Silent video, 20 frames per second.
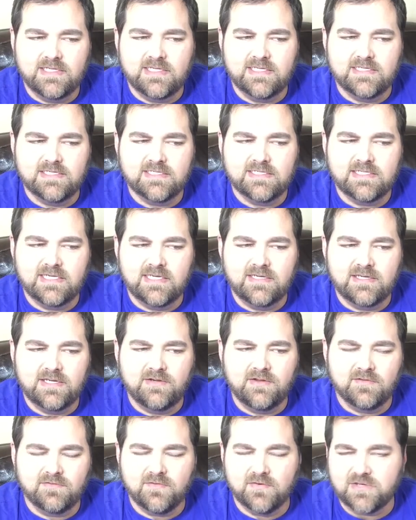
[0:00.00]
is,
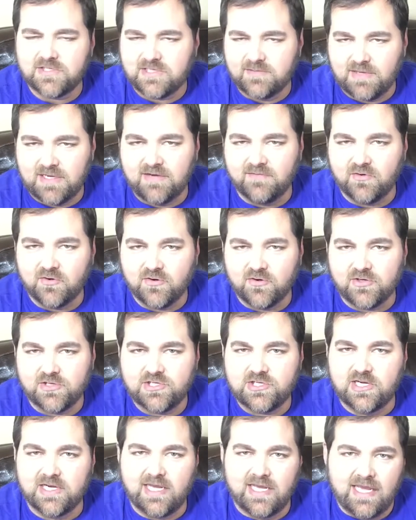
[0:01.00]
the first time I ever heard
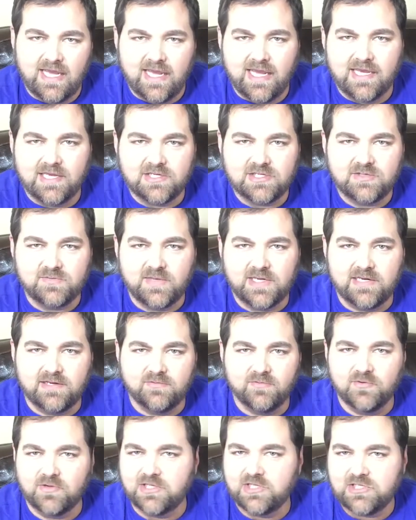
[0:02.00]
Johnny Cash, man,
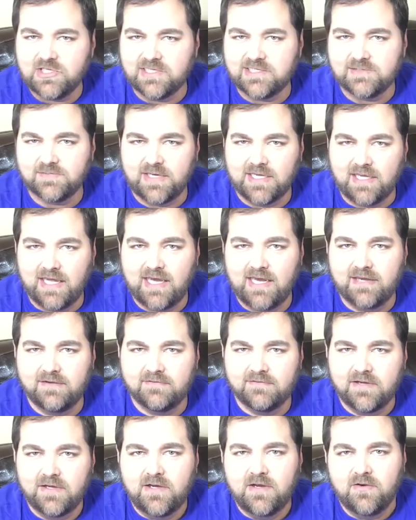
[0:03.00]
it really changed my life.
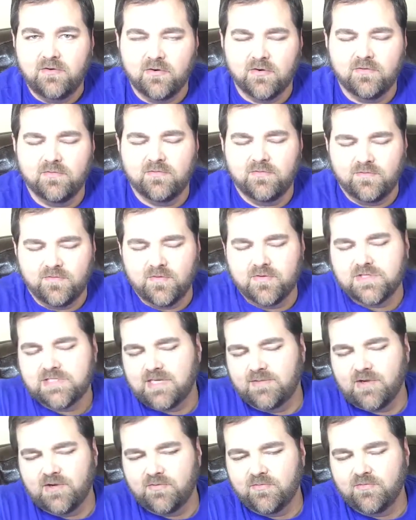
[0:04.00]
Or the first
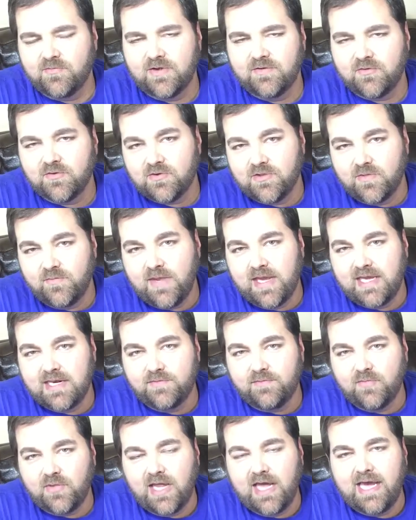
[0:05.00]
time I ever heard The Man
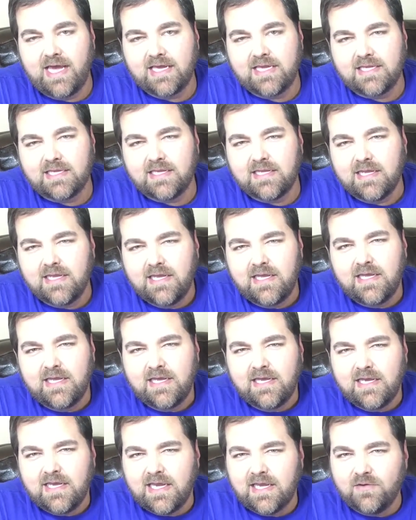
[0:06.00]
in Black.
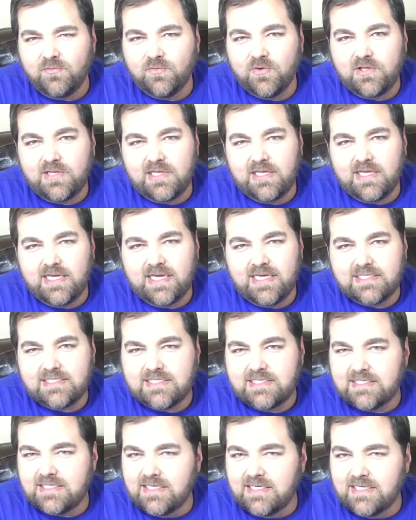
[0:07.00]
And really that
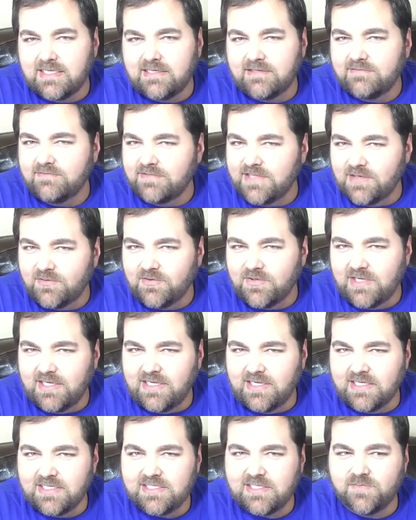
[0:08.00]
really
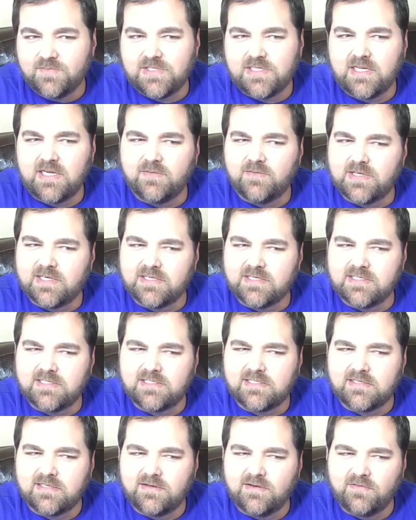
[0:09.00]
kind of sums it up,
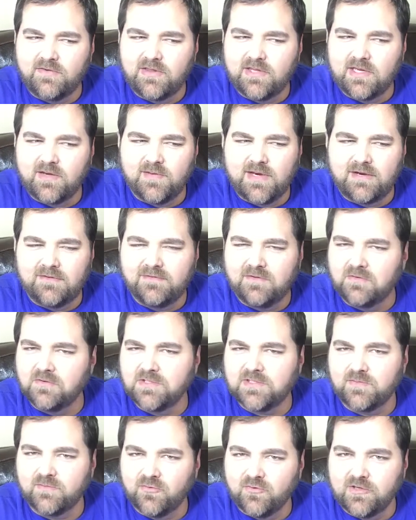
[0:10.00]
because if you think about
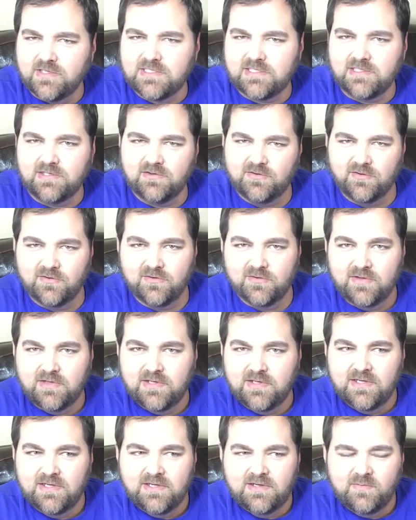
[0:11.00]
Folsom Prison or
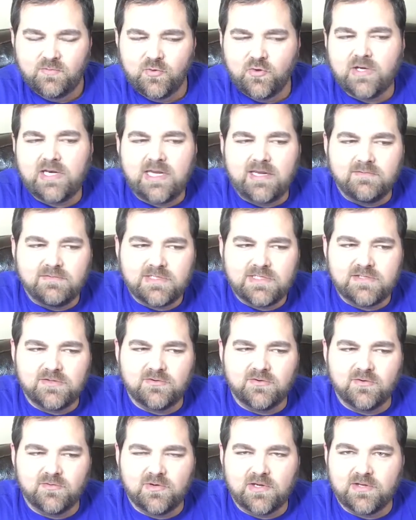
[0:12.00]
Boy Named
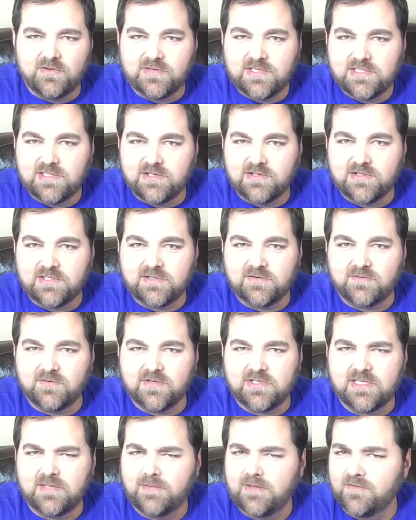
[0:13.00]
Sue, or one of those songs, the
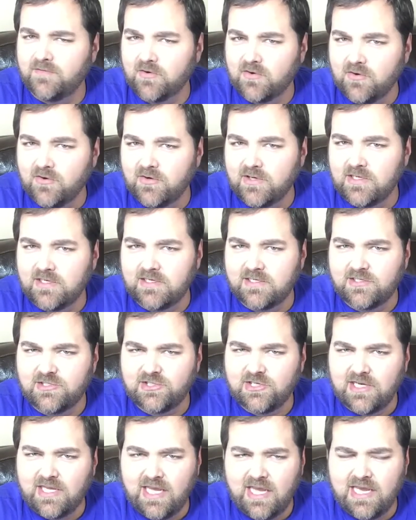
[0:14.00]
first time you ever heard it,
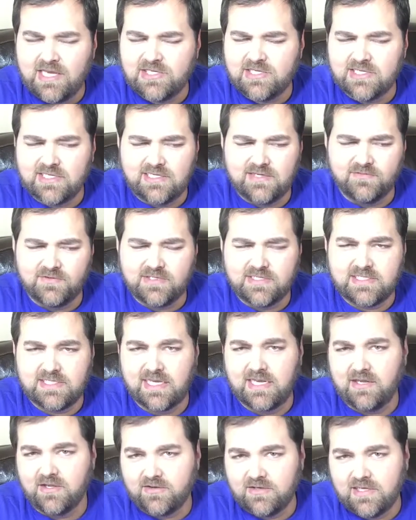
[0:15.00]
Johnny Cash had a different
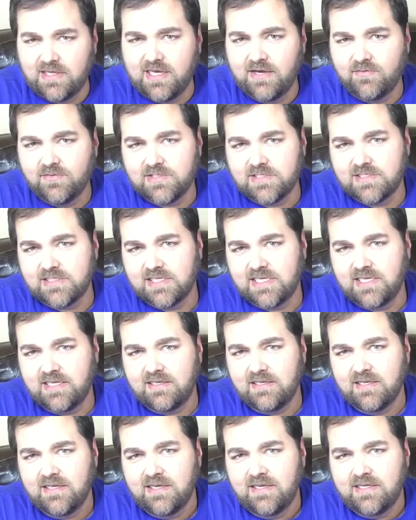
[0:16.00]
sound. And that was
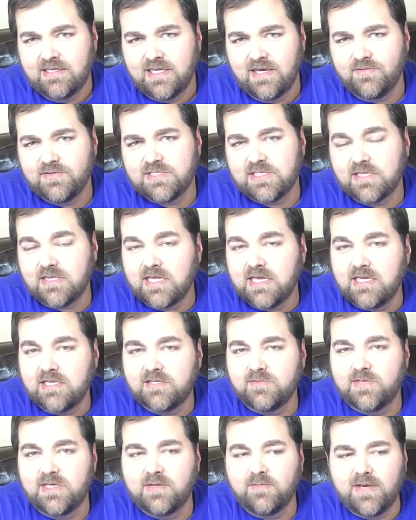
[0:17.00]
the thing
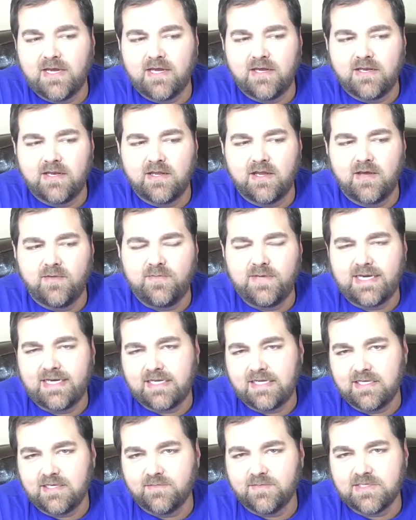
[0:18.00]
to me
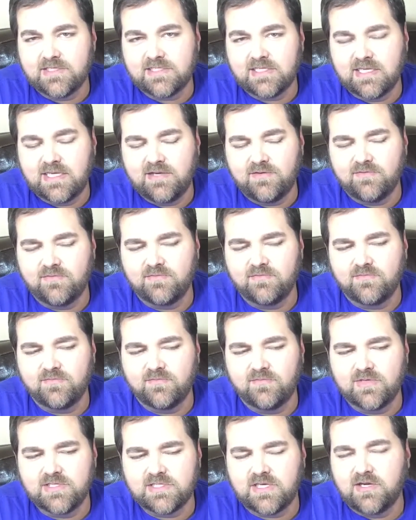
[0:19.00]
about him, is that he
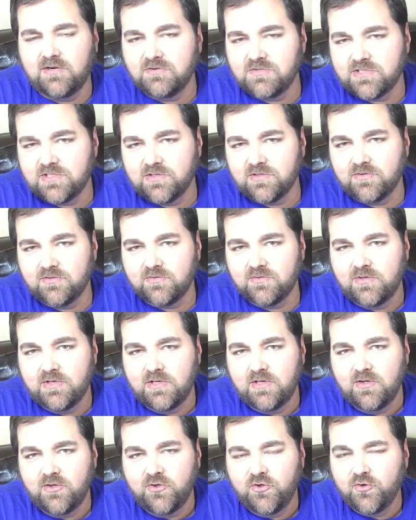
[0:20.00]
was also
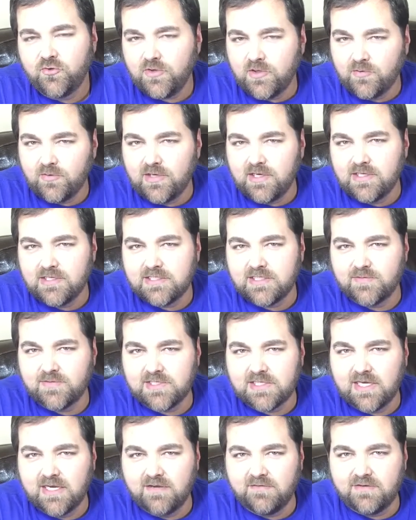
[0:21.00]
who he was. He was
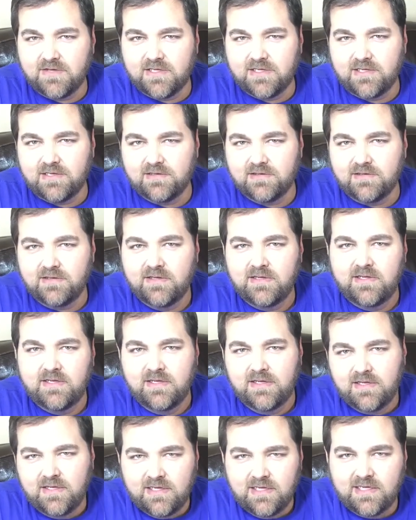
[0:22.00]
confident
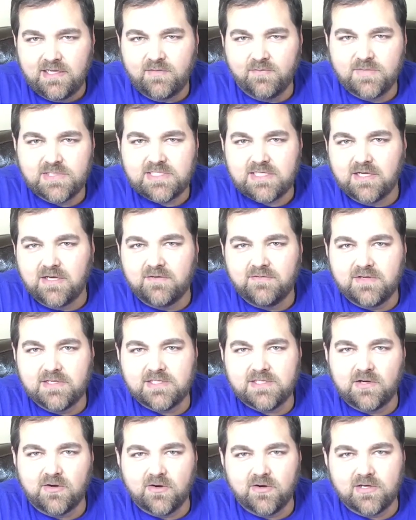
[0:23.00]
in himself as
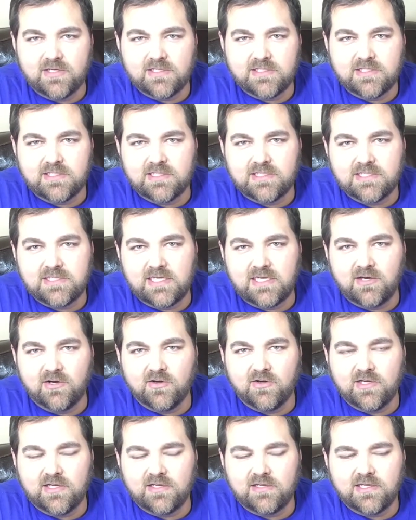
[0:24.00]
an artist and a
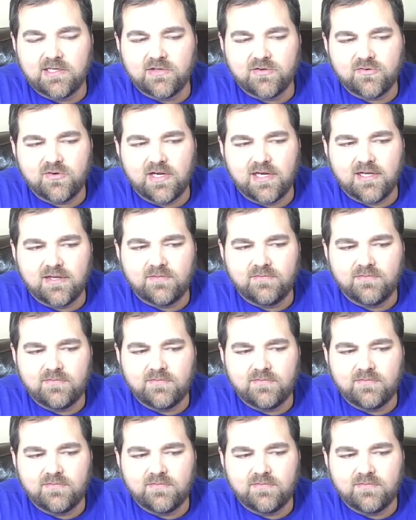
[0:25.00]
singer, and then try to,